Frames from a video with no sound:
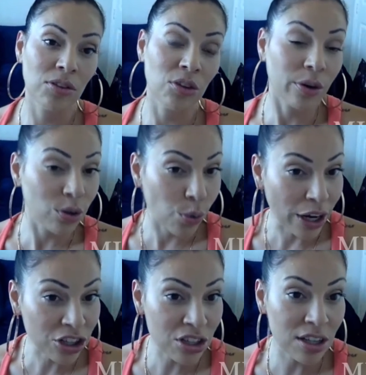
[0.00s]
Is there a
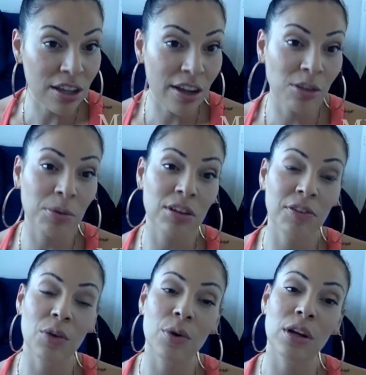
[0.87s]
direction that they
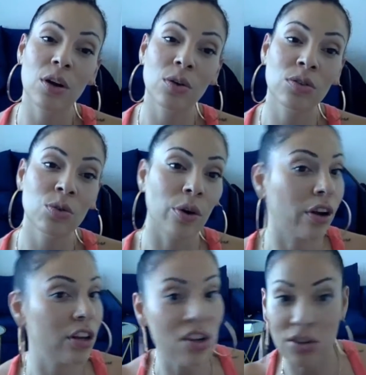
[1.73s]
specifically want to go to, or
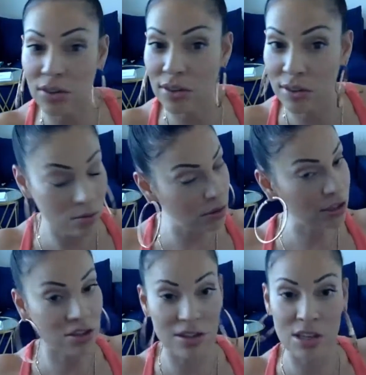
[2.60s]

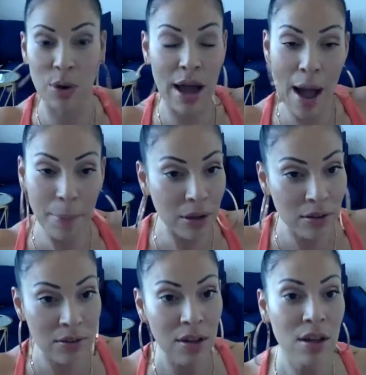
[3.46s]
let's just see what
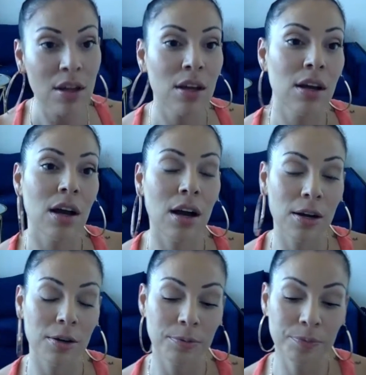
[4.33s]
happens?
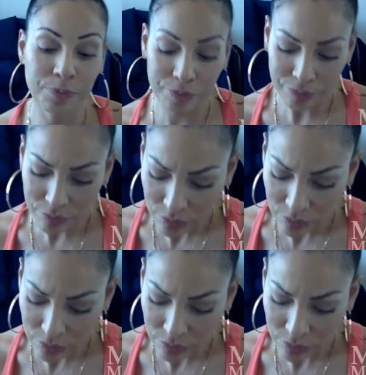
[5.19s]
And